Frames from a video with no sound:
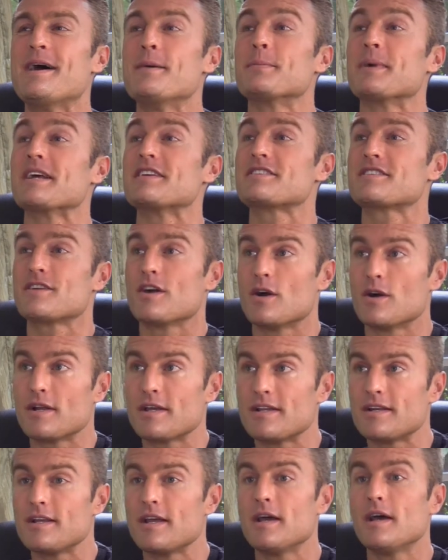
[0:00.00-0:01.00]
But I
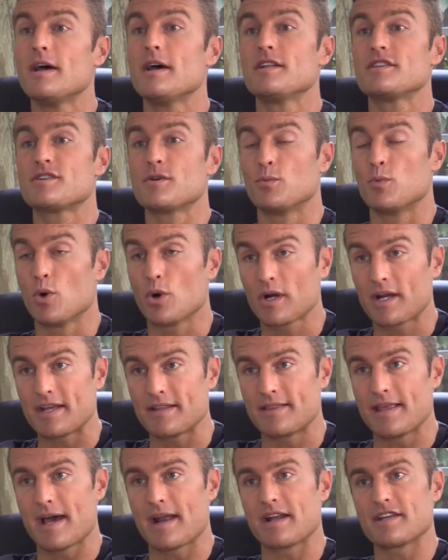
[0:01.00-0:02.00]
started to work
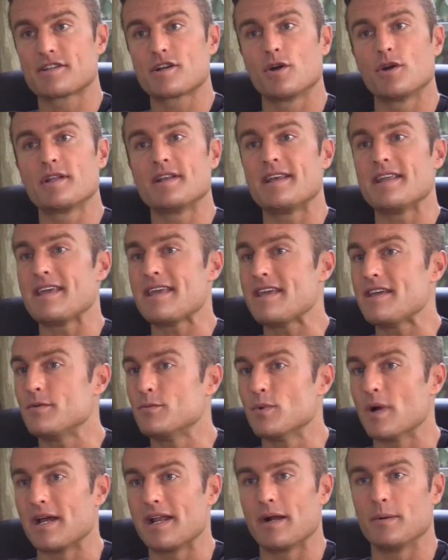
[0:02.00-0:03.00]
at that. I started to
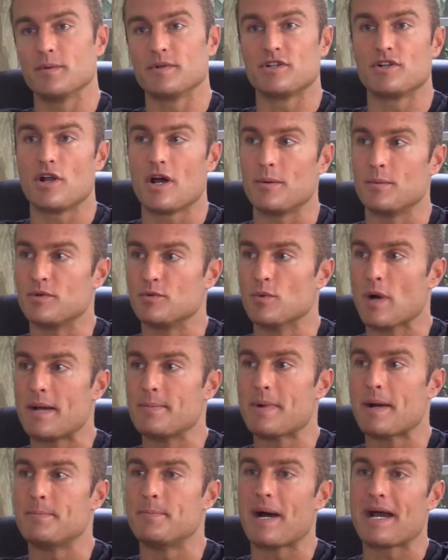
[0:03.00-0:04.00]
eat right. I would I would
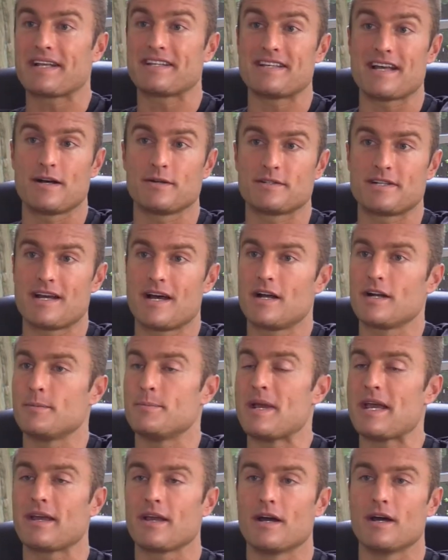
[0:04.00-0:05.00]
ride my bike downtown to
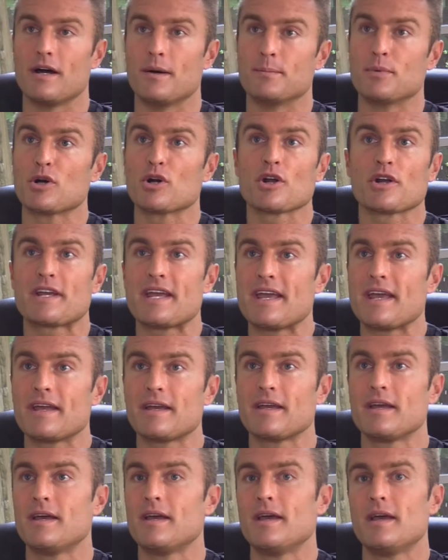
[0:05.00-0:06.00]
Bang, uh, Burger
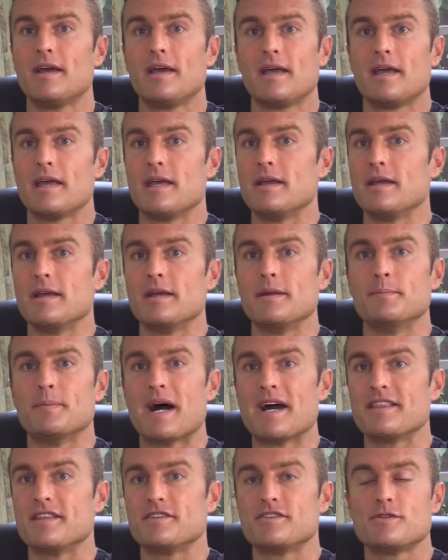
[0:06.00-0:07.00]
King and
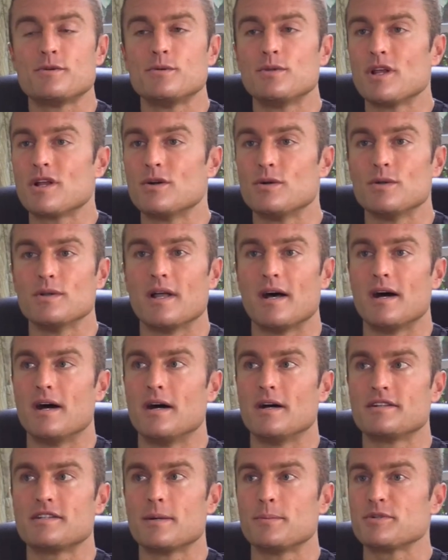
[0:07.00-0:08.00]
buy the two little
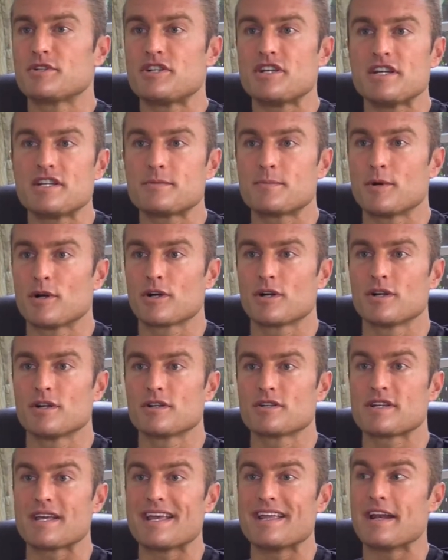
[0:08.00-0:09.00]
uh, double cheeseburgers.